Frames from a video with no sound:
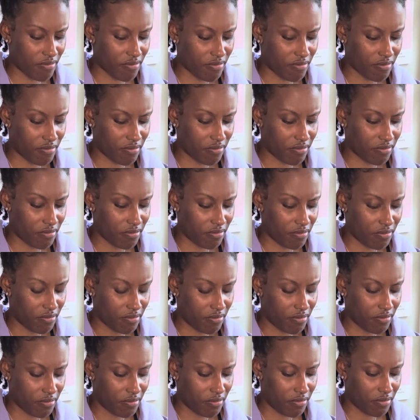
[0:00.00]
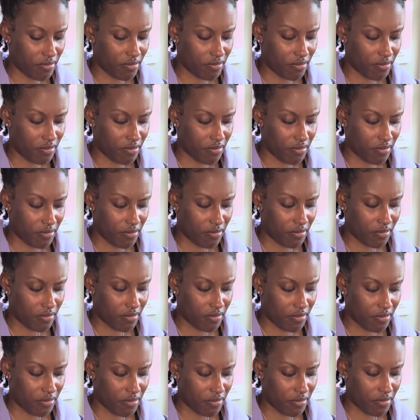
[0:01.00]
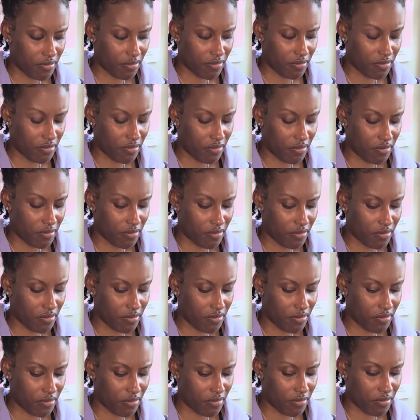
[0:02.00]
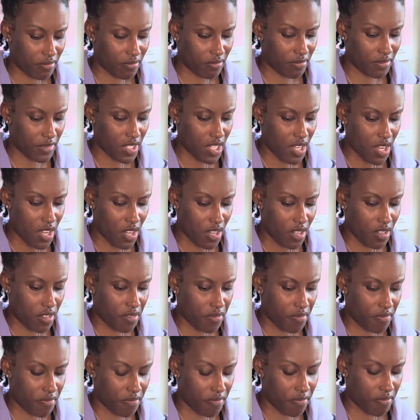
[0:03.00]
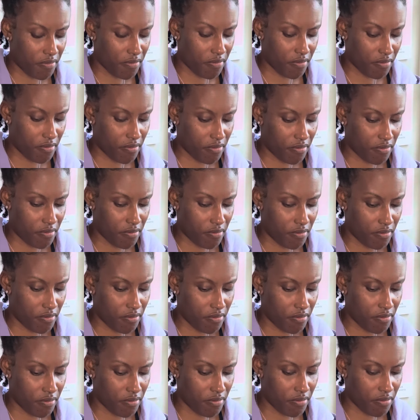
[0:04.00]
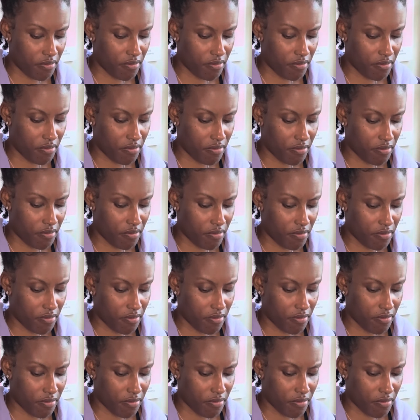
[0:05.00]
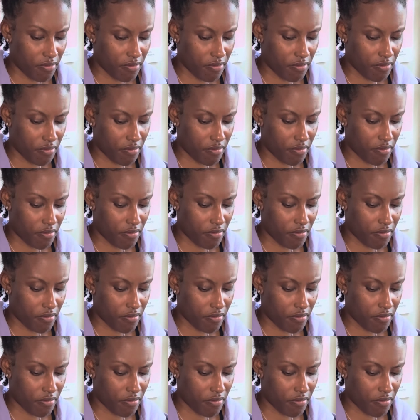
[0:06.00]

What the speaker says: Nothing is said.